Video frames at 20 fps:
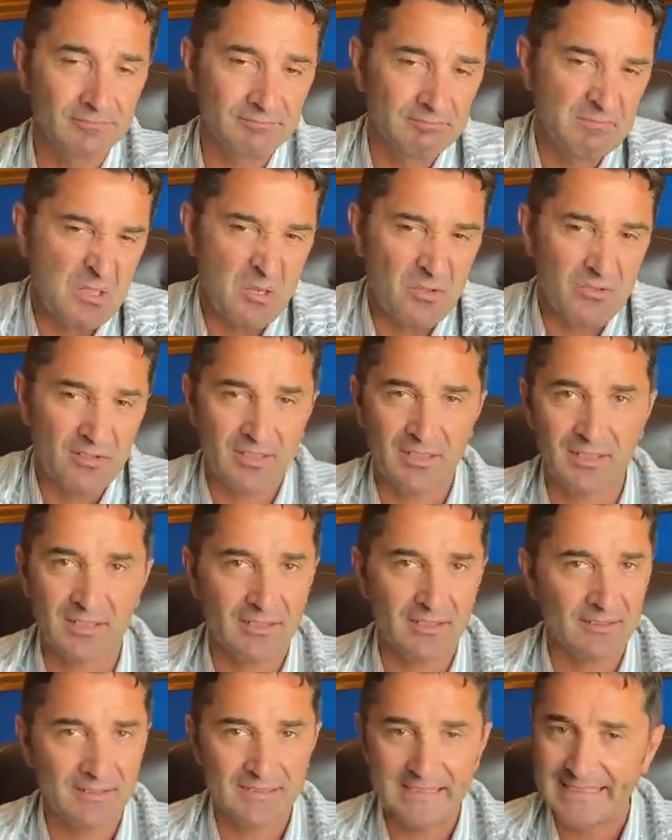Both.
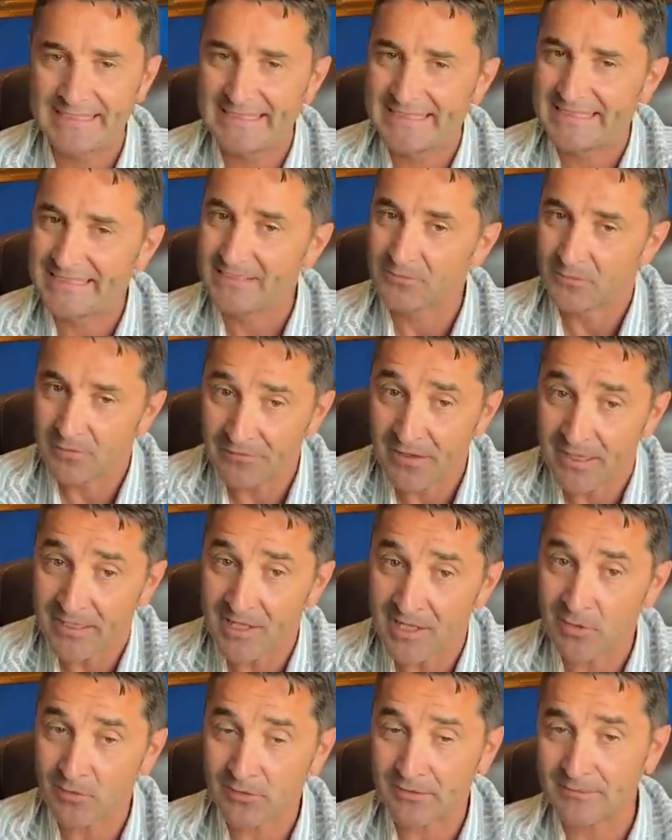Uh, we'll find
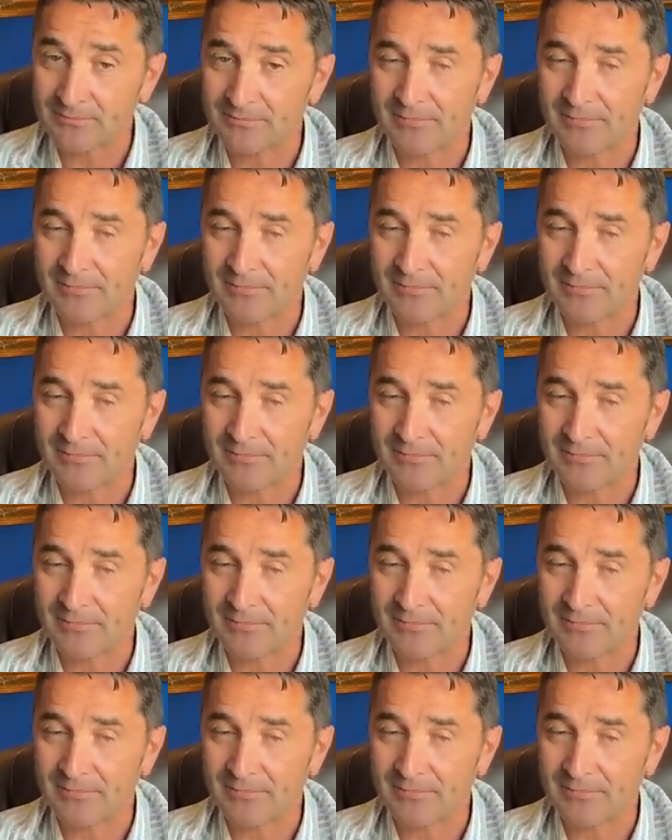out.